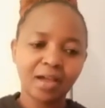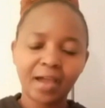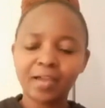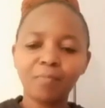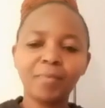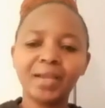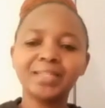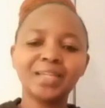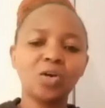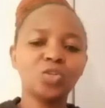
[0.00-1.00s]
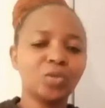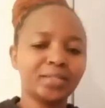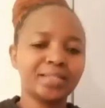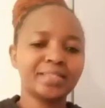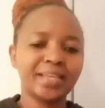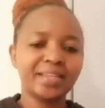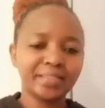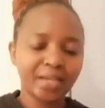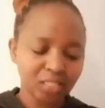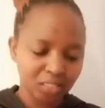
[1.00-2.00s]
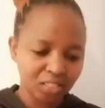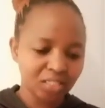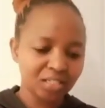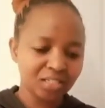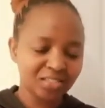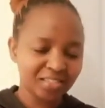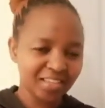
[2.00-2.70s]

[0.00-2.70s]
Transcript: I hope by now you understand that English.